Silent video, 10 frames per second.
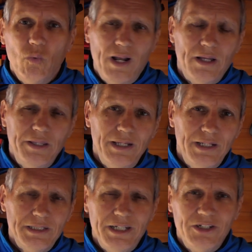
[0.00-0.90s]
well, I
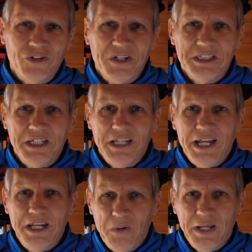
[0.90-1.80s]
think it's interesting
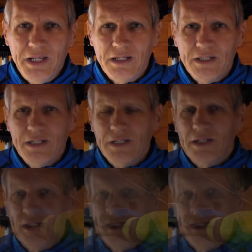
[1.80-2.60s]
anyway, my